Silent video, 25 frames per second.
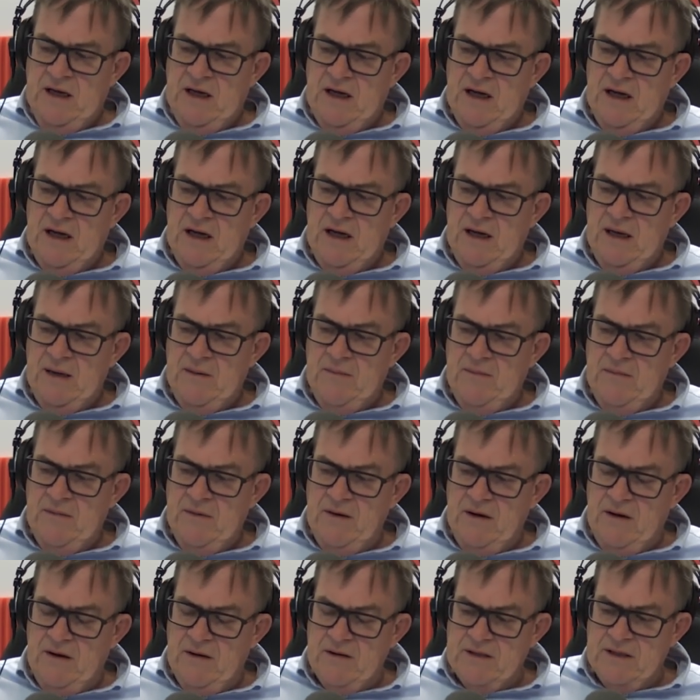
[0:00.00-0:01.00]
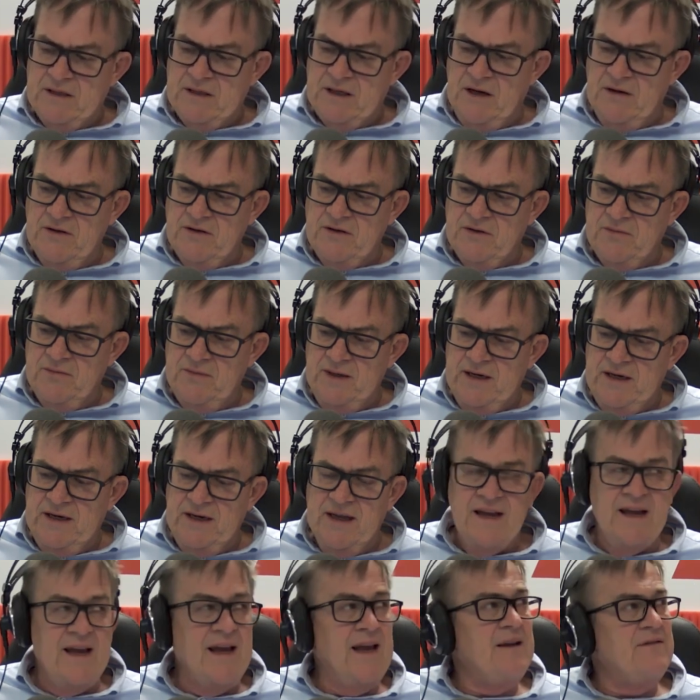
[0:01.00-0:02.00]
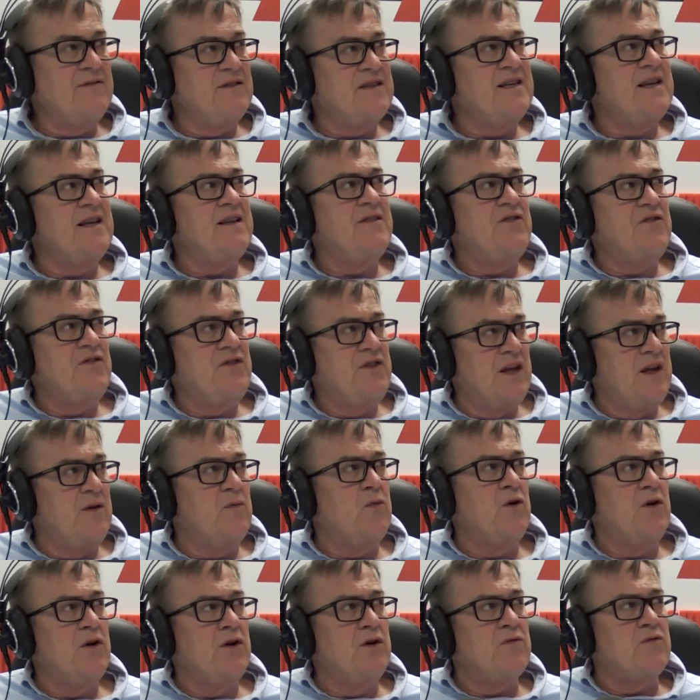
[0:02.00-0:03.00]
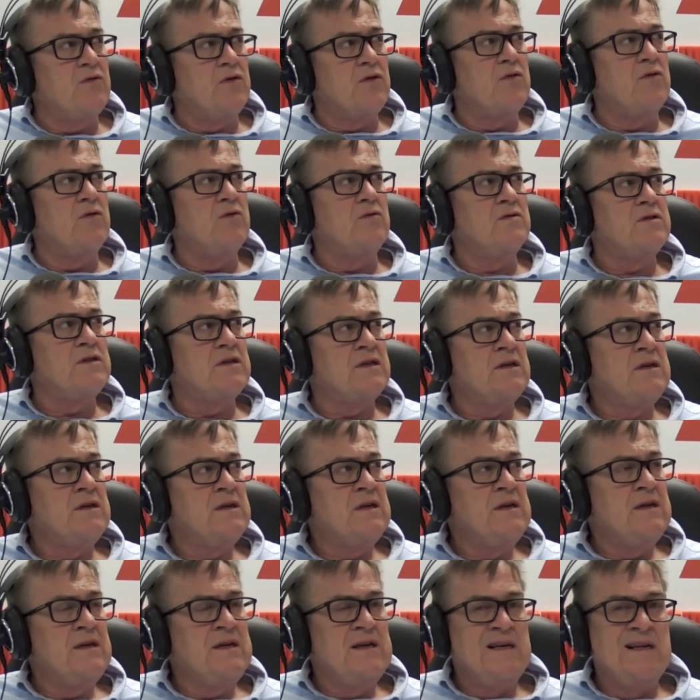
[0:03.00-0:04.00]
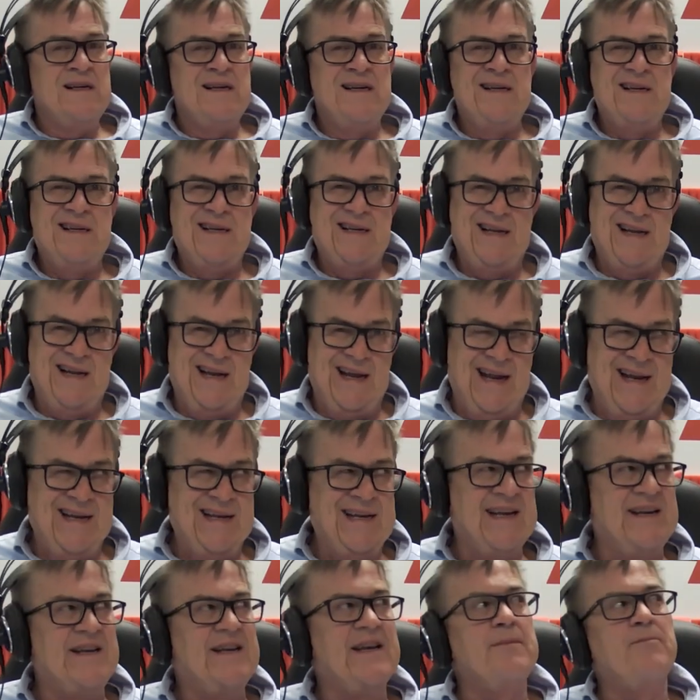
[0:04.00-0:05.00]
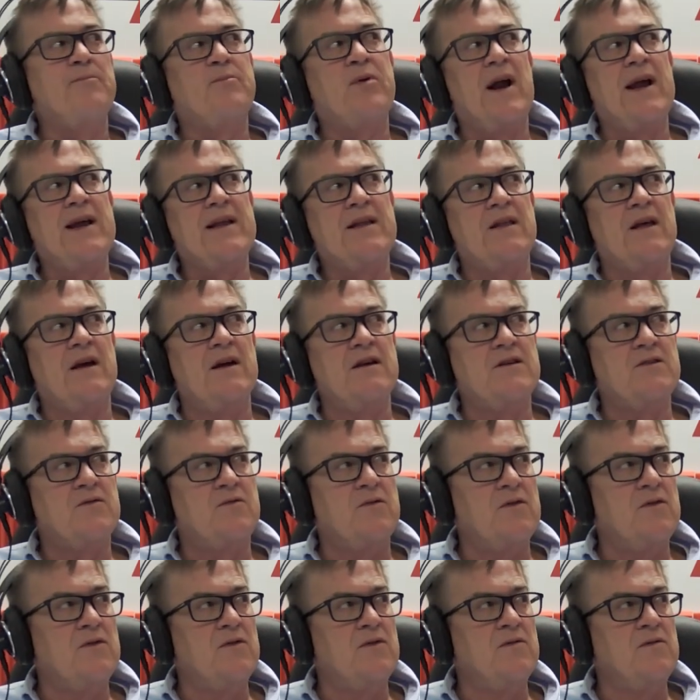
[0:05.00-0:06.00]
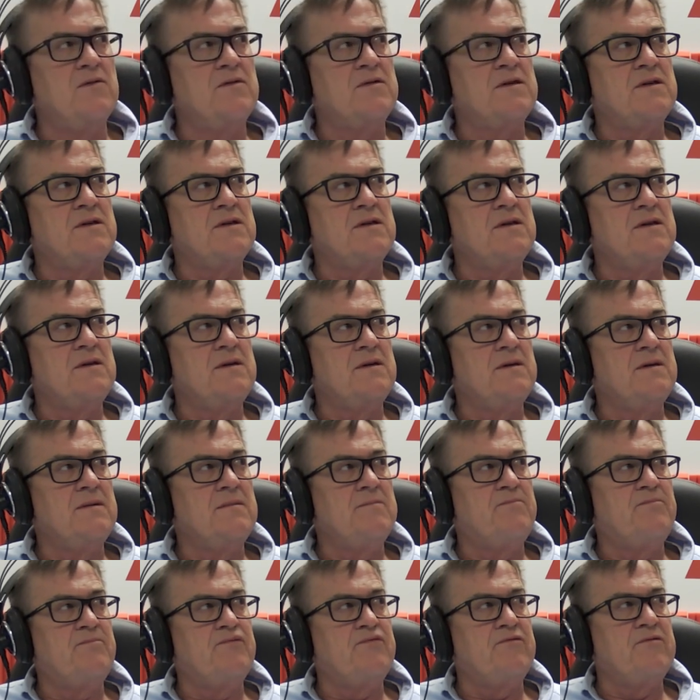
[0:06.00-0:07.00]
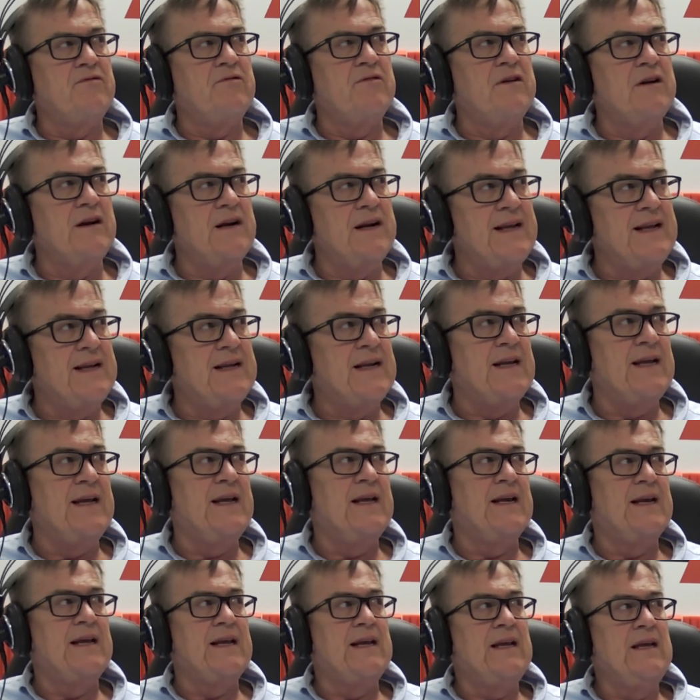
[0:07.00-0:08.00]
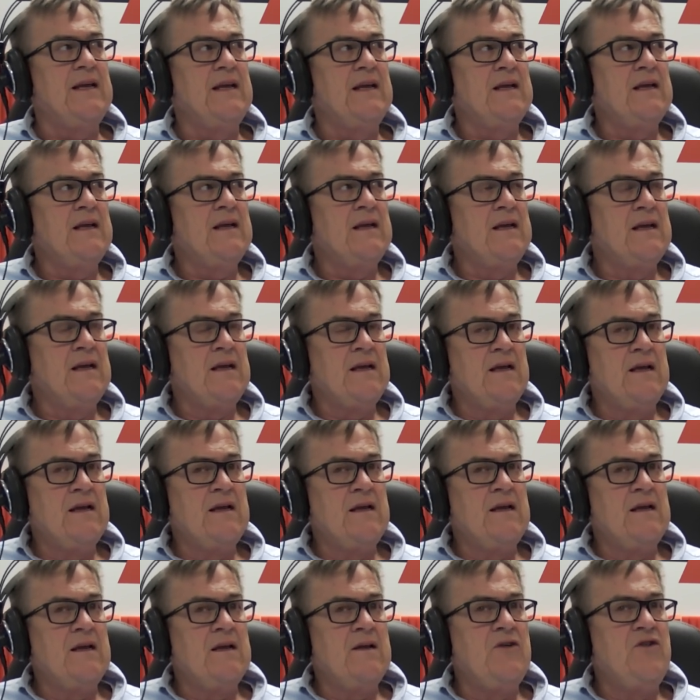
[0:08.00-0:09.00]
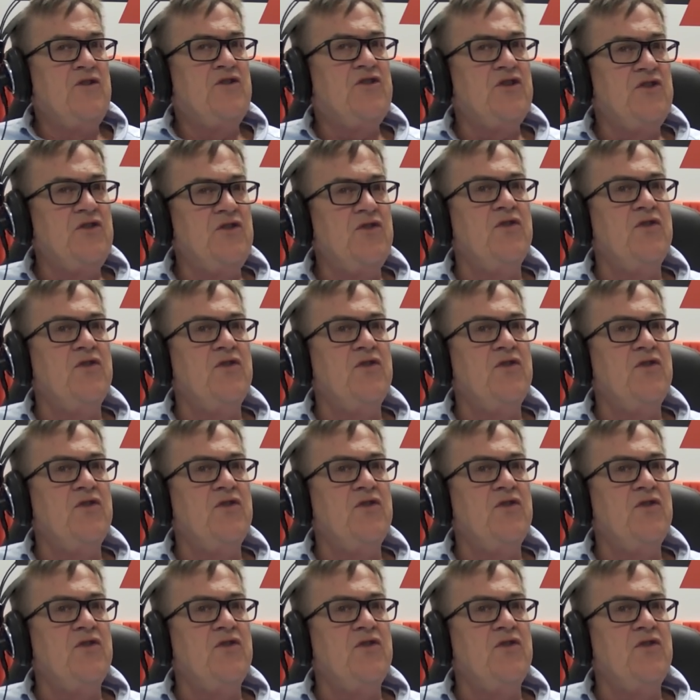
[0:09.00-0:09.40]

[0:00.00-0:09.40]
um, on social media have said there were rules and you did break those rules pretty clearly. Do